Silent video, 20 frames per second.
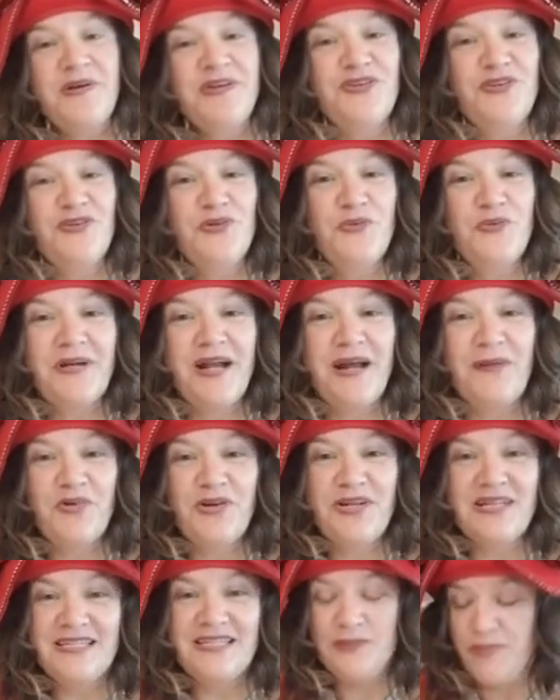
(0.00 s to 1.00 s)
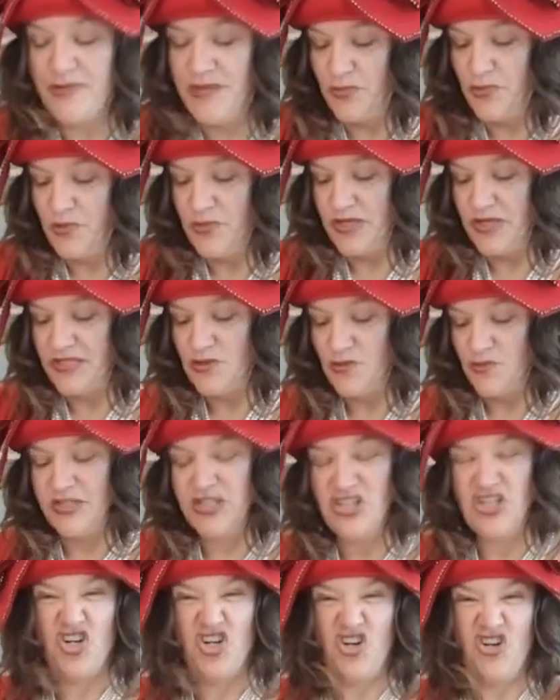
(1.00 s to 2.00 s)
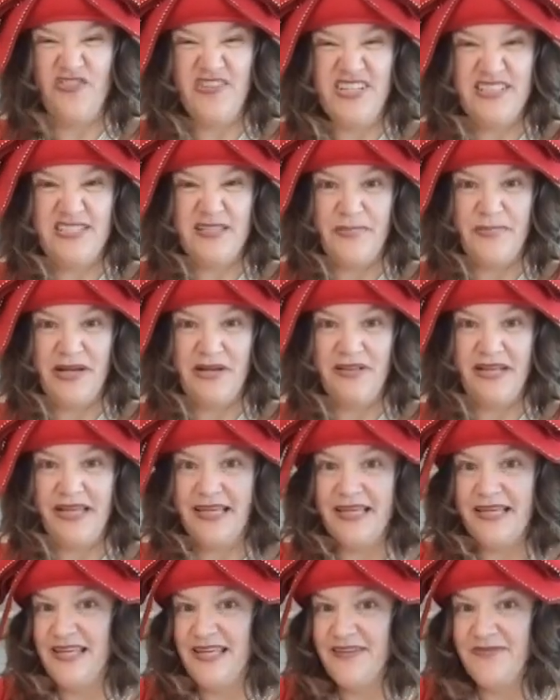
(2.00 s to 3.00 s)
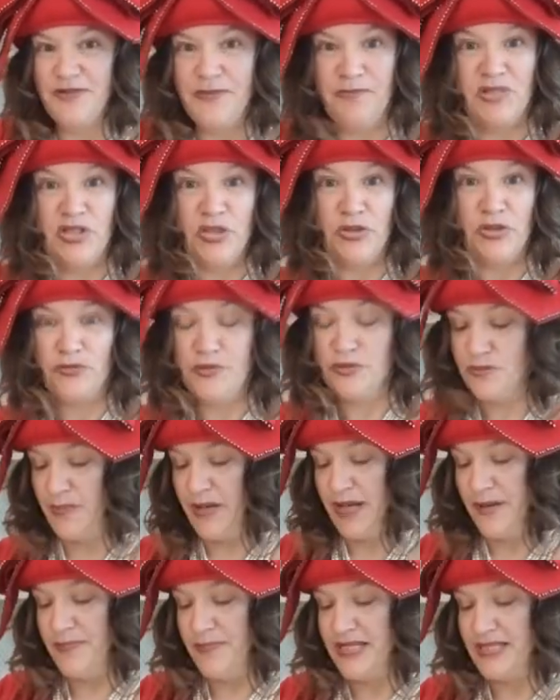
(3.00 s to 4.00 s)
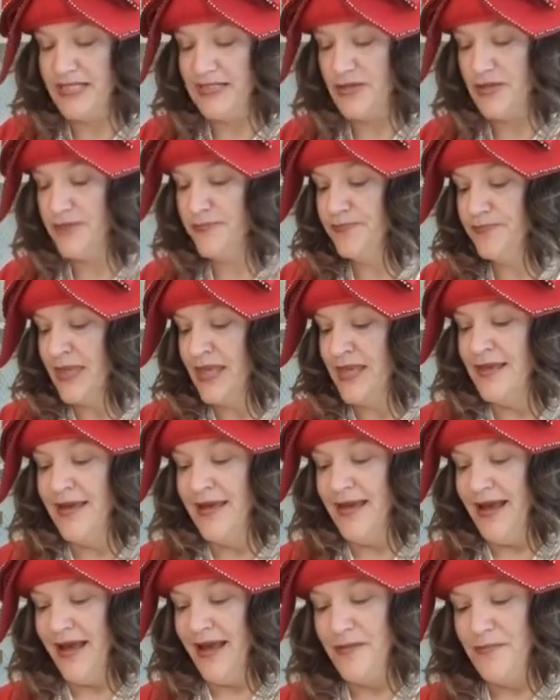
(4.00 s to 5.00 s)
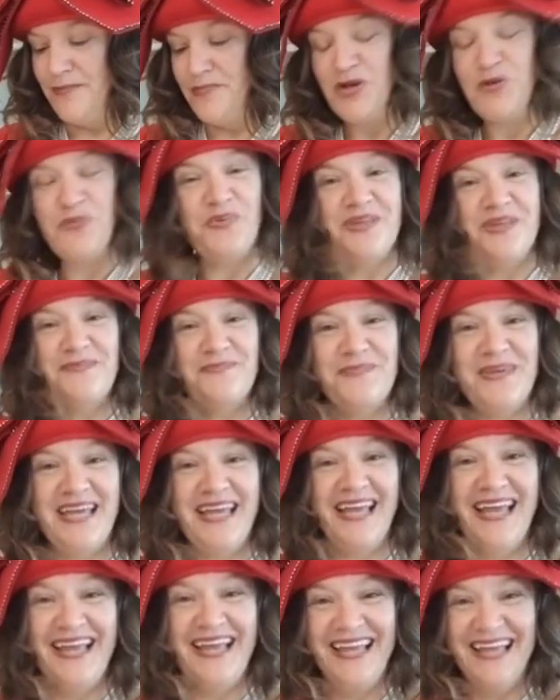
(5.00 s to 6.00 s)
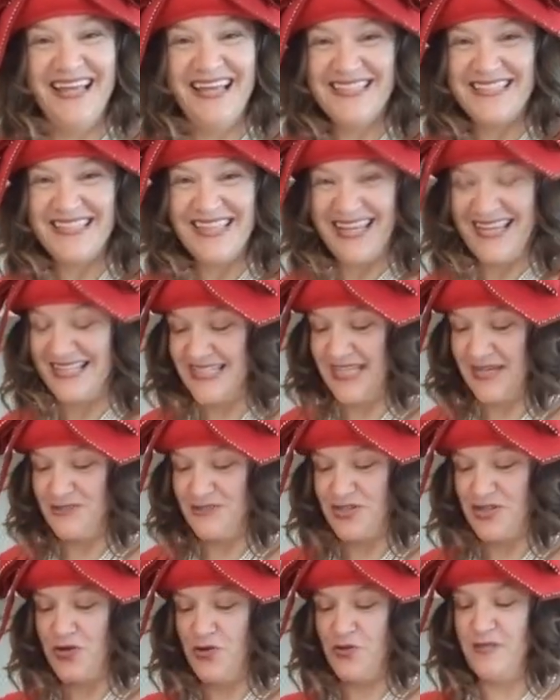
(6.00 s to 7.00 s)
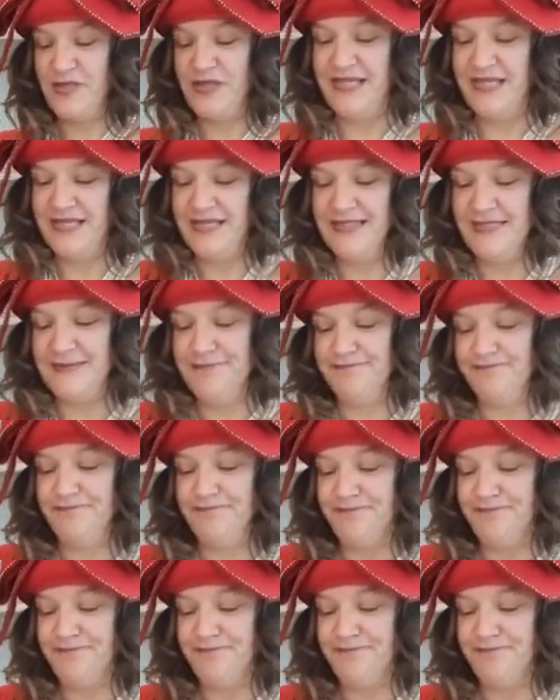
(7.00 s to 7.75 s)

you, but I'm one of these people who gets really nervous about like even balloons popping, so bear with me as I attempt to open this. I